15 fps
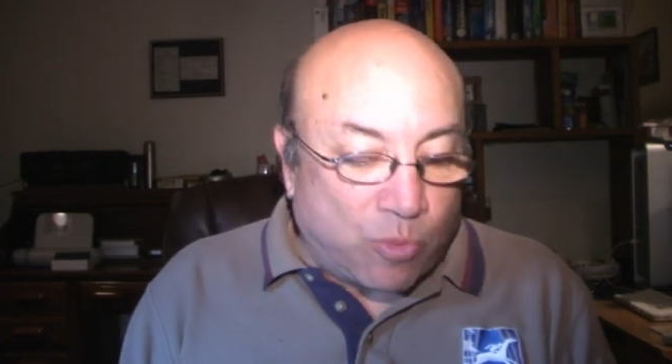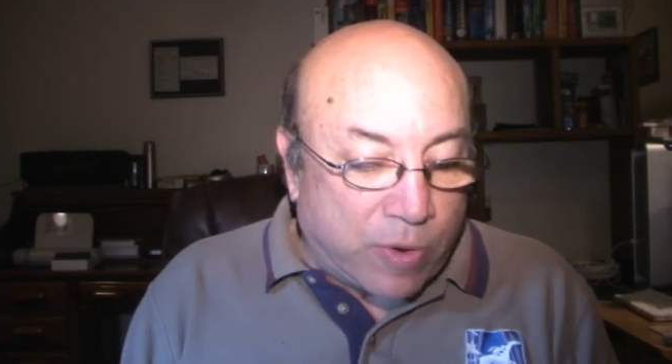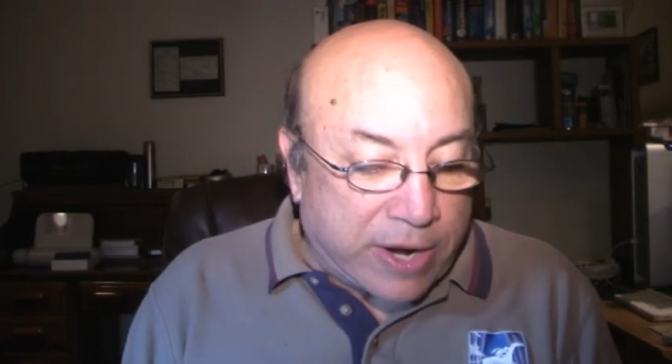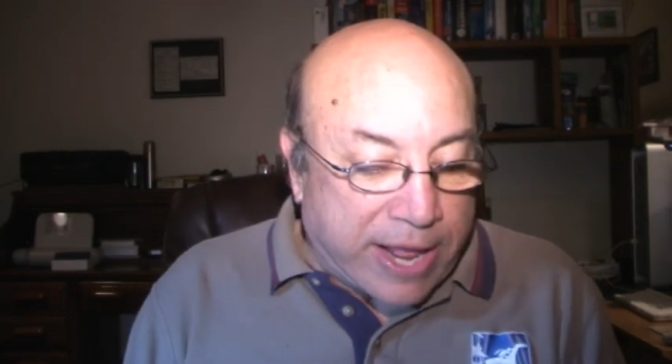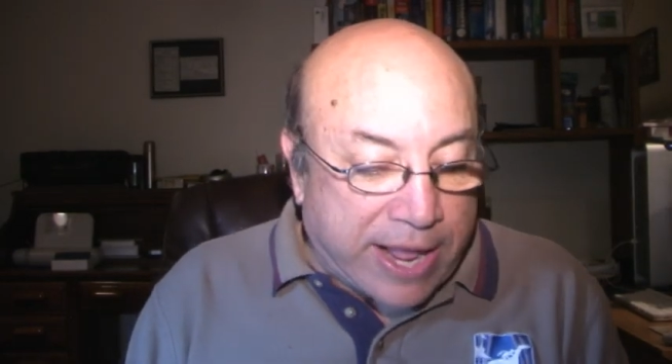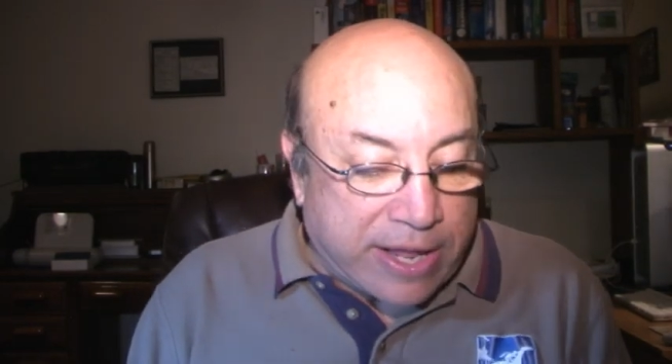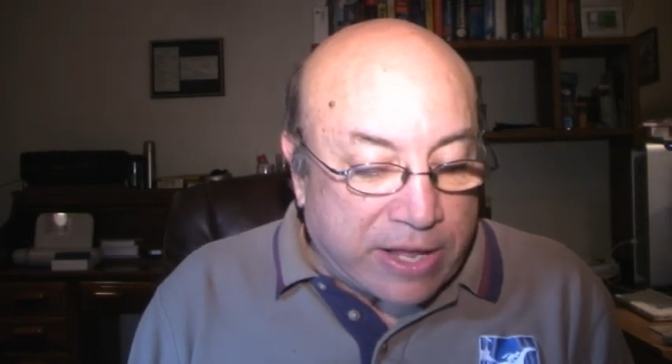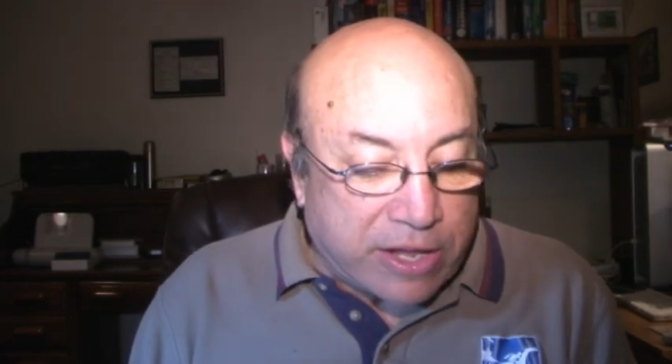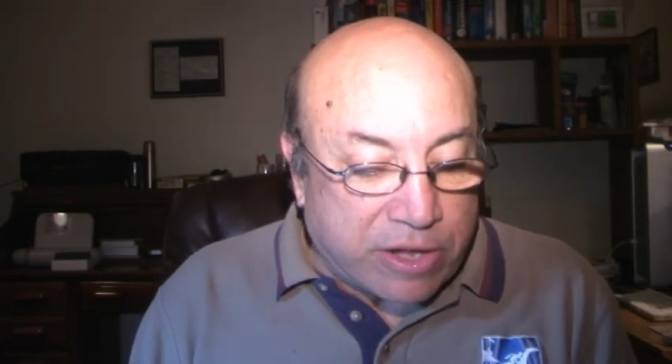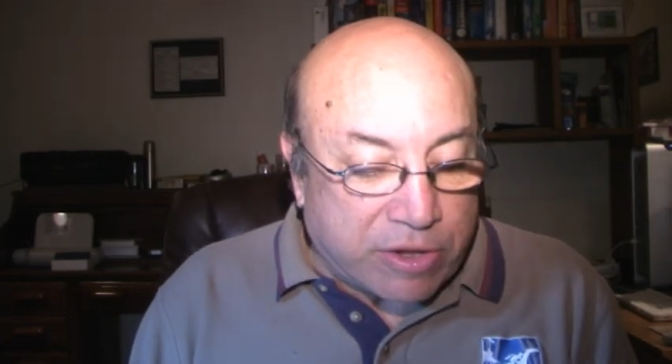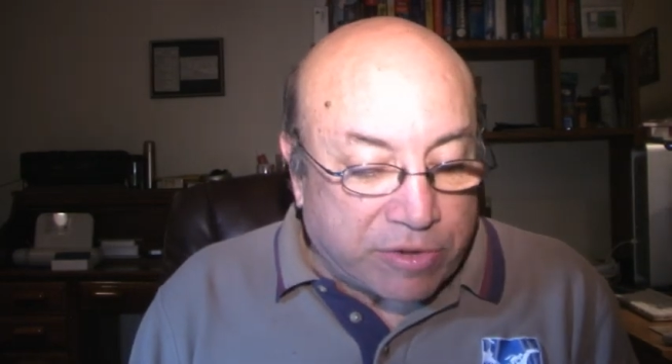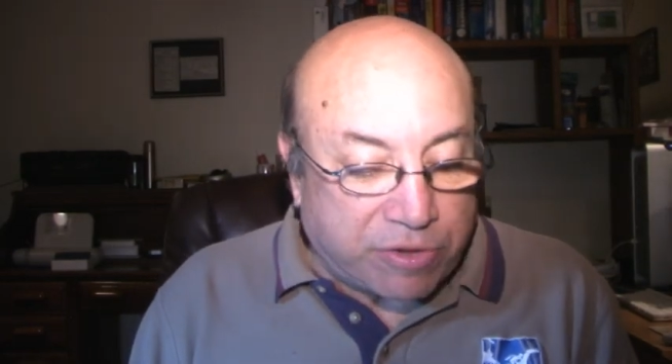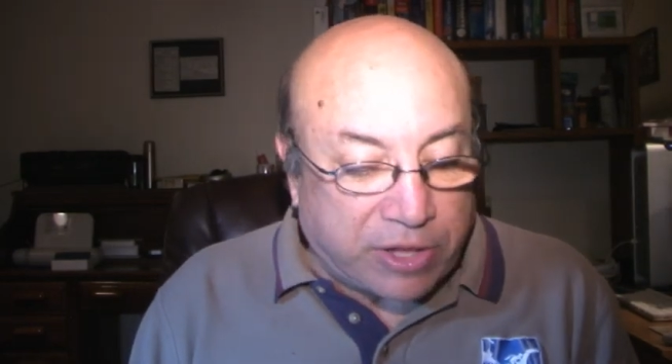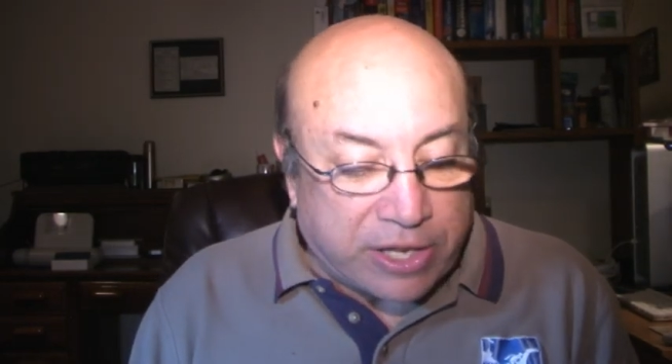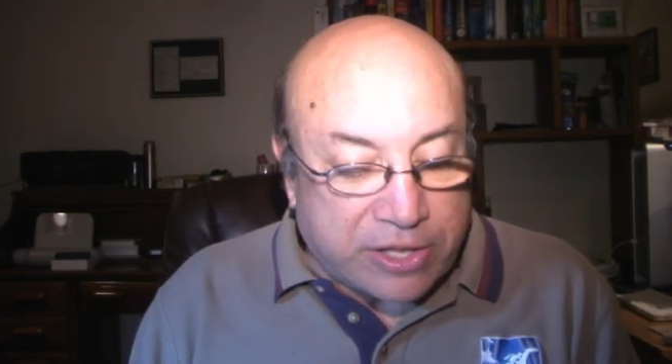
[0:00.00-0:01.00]
1A
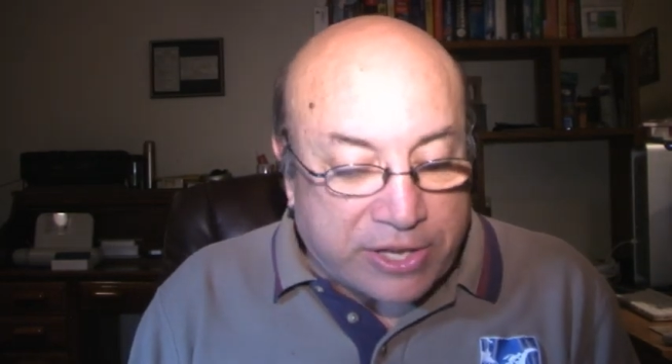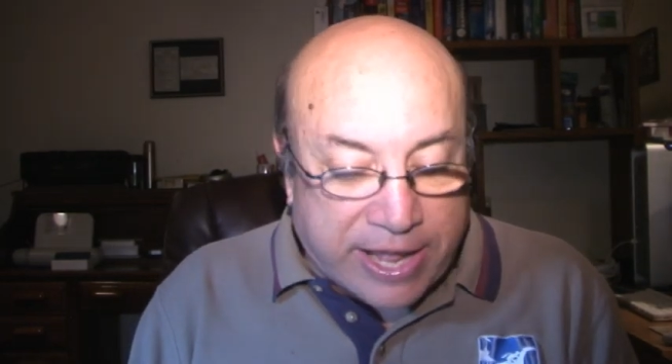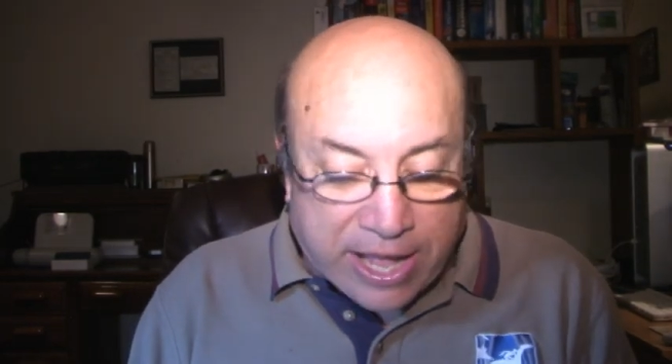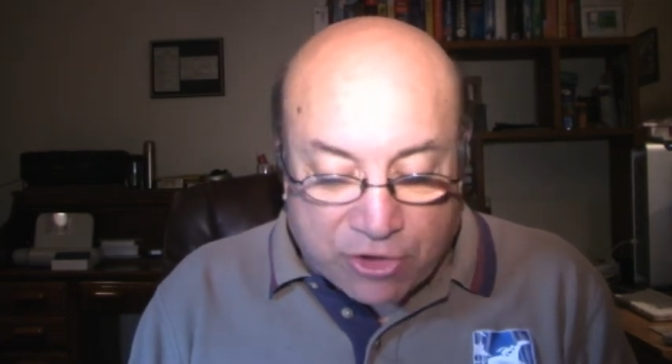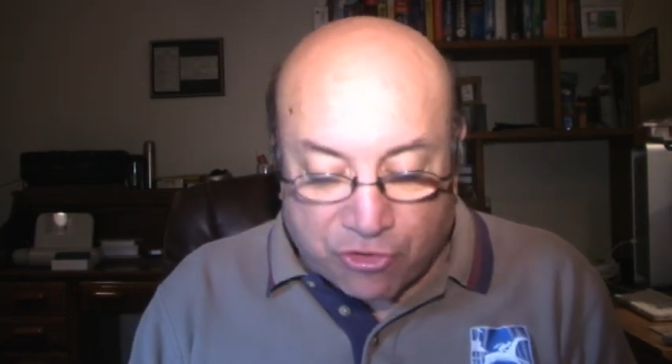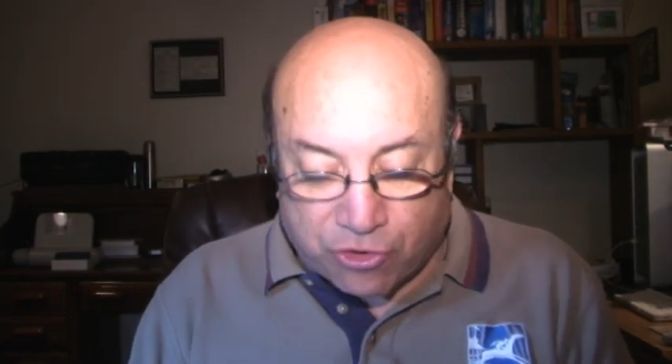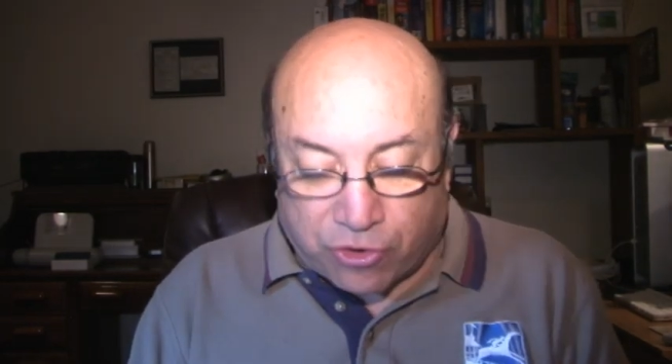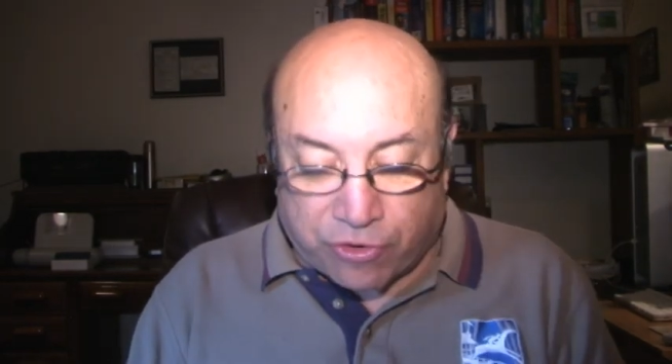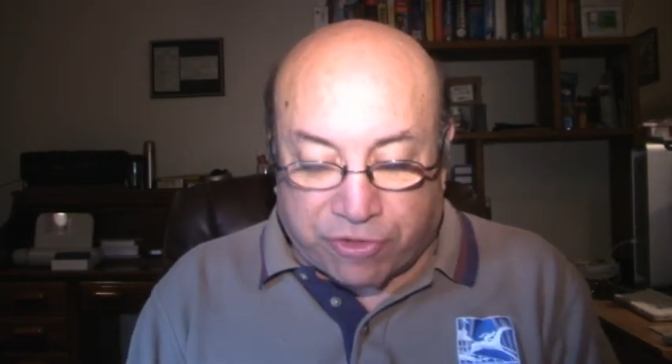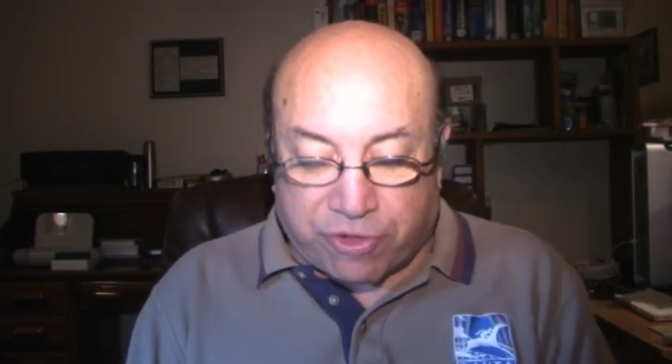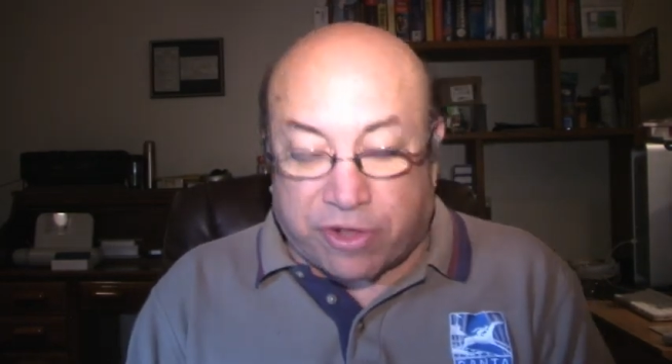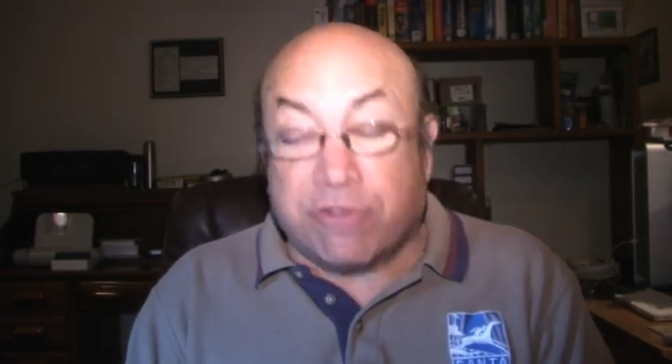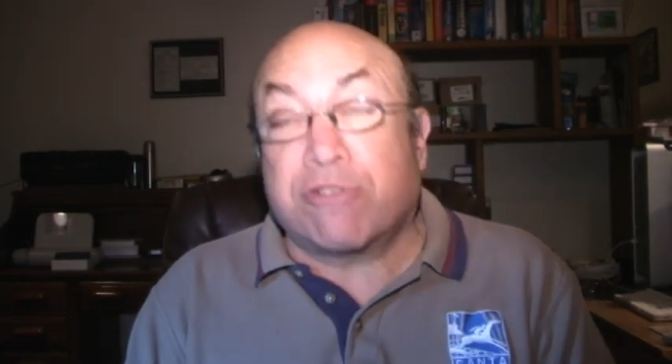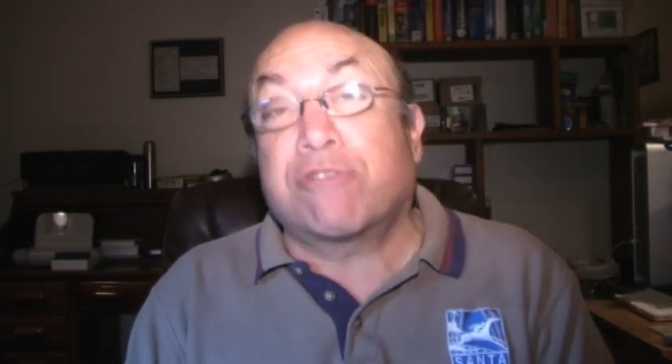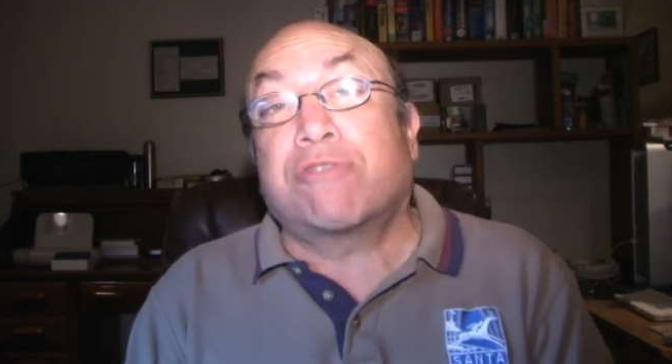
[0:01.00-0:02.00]
is intentional,
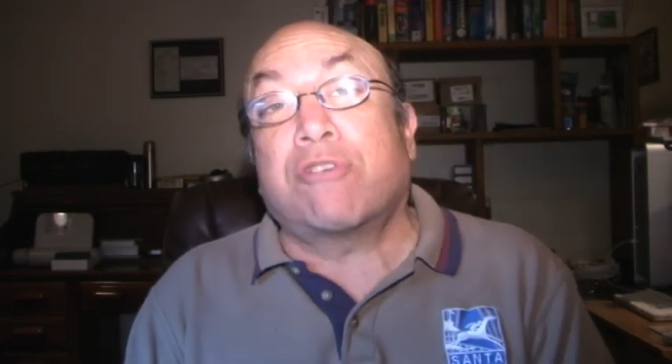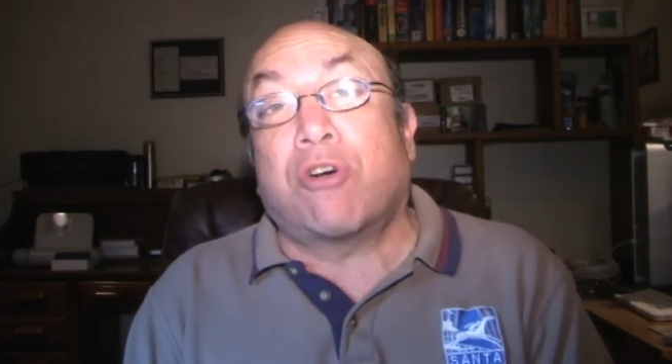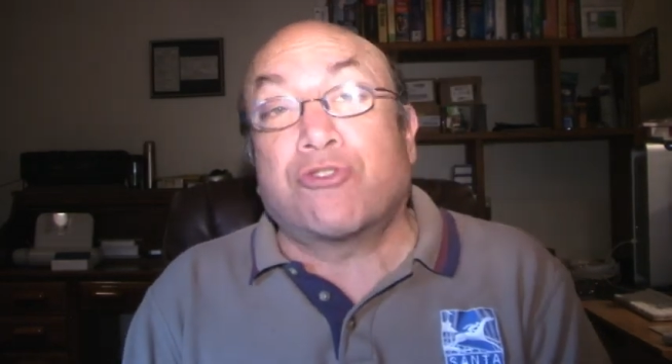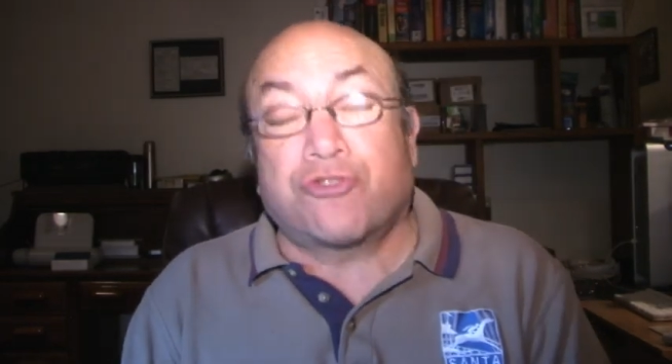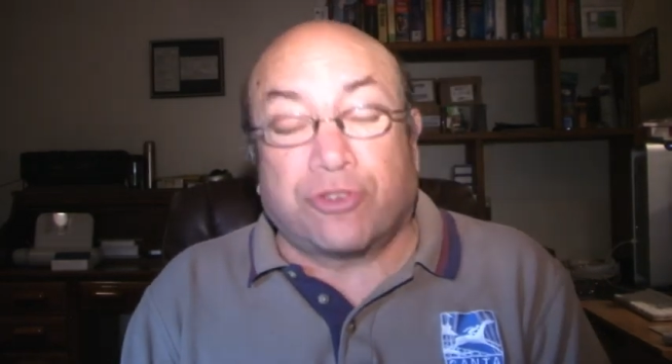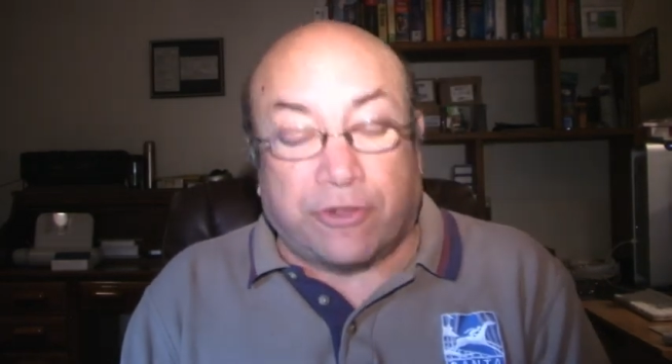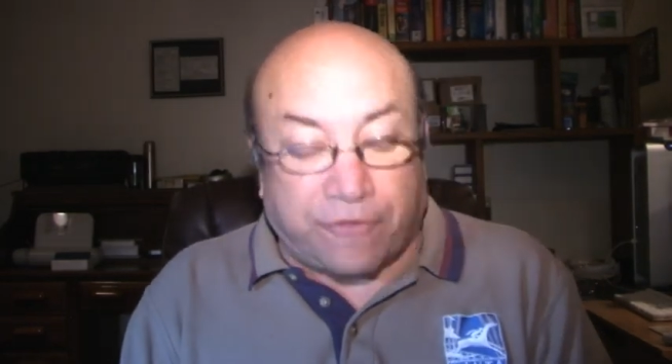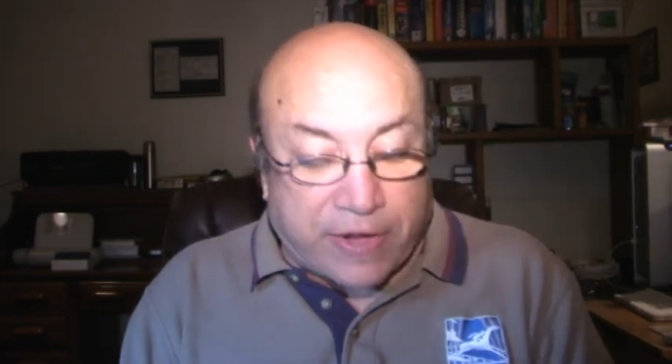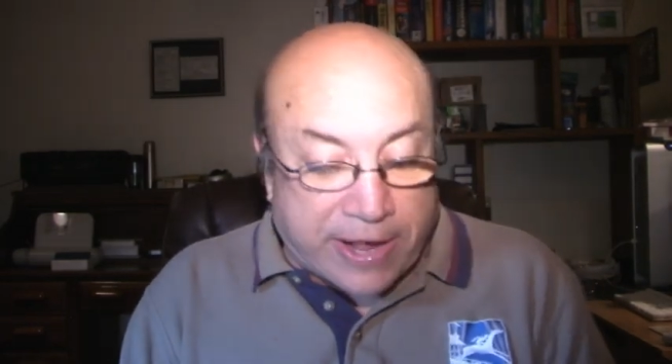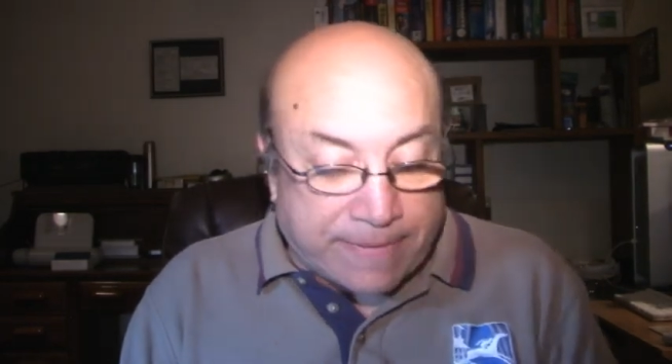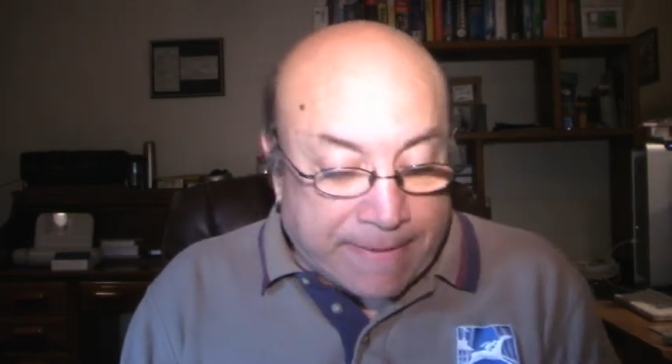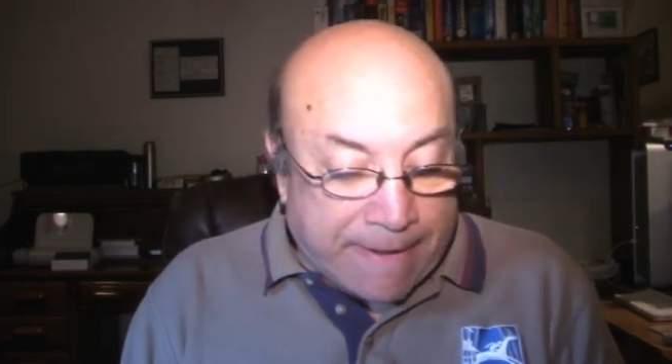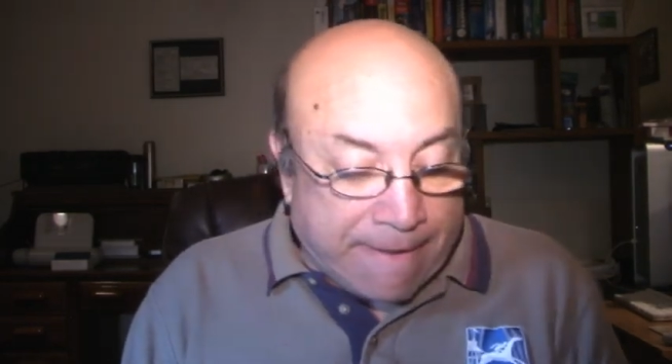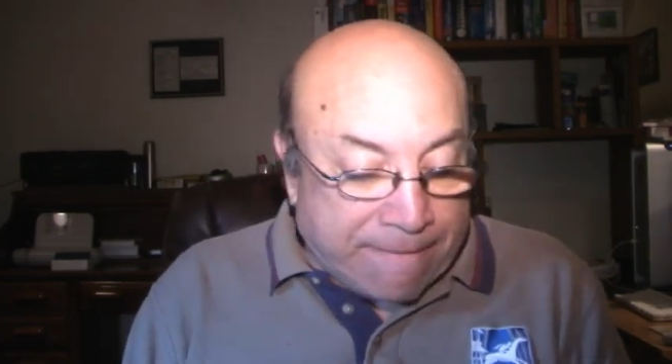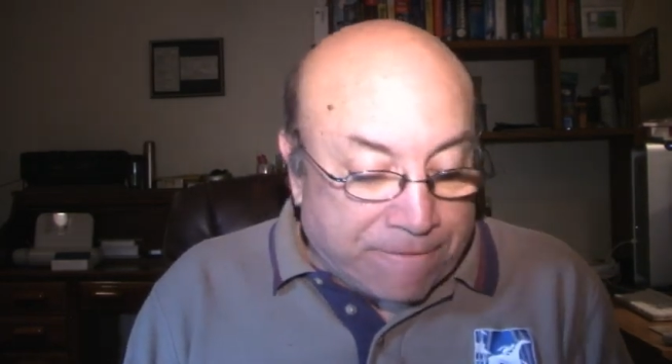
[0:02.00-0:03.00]
6 is social event,